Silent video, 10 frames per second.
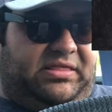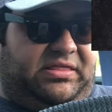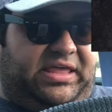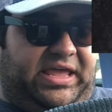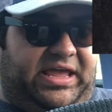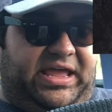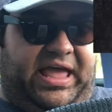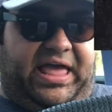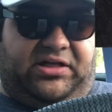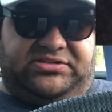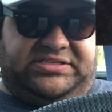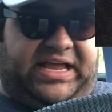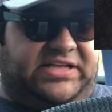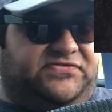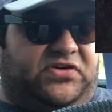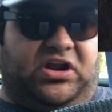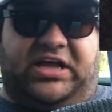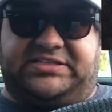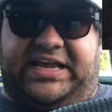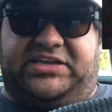The L stands for
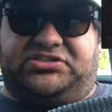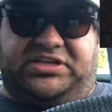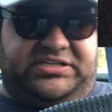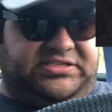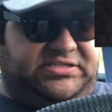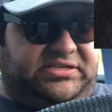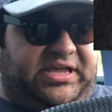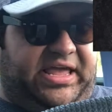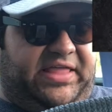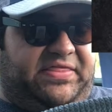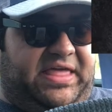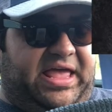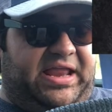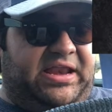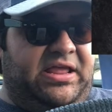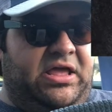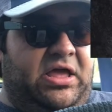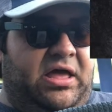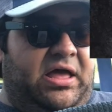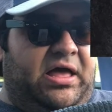Los Angeles, and then
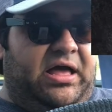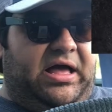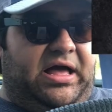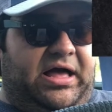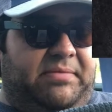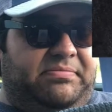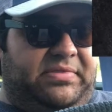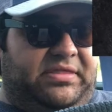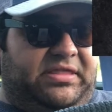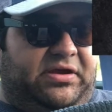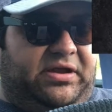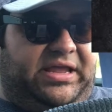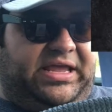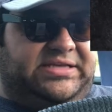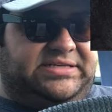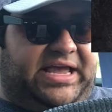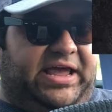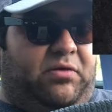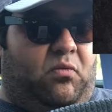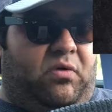there is
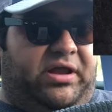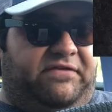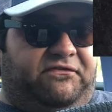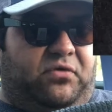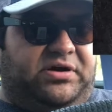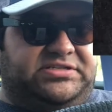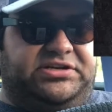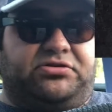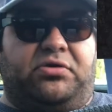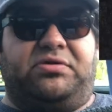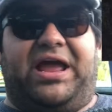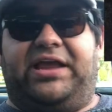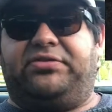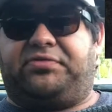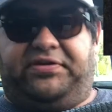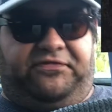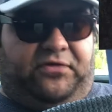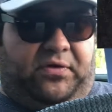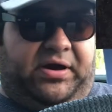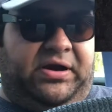a
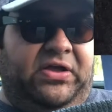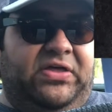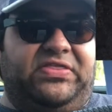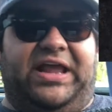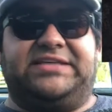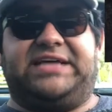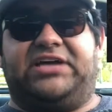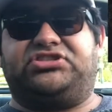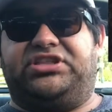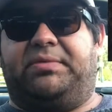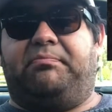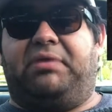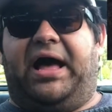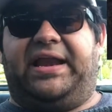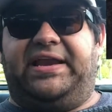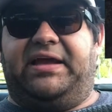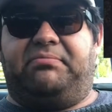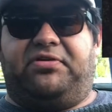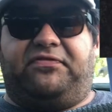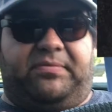140934. That is actually the body
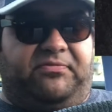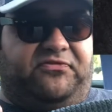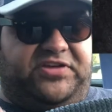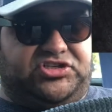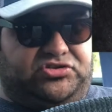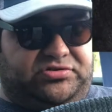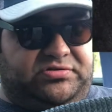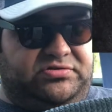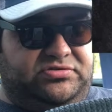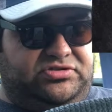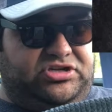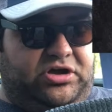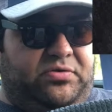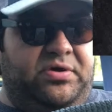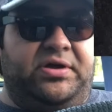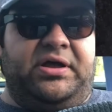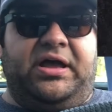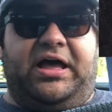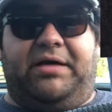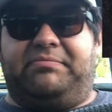number from Fisher. So
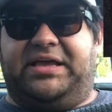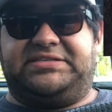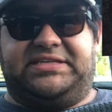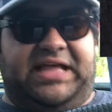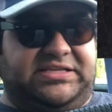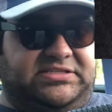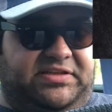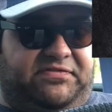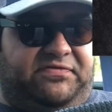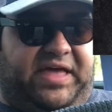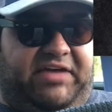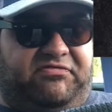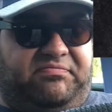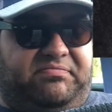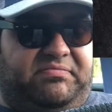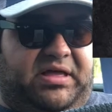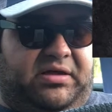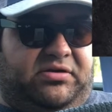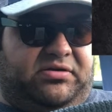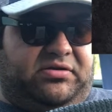I'm guessing that's the
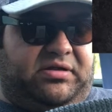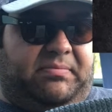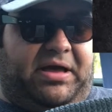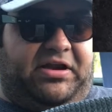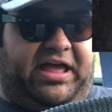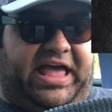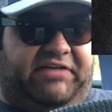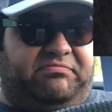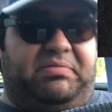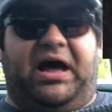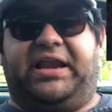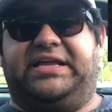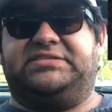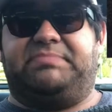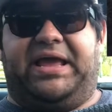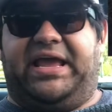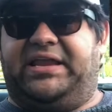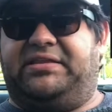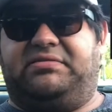amount of F bodies made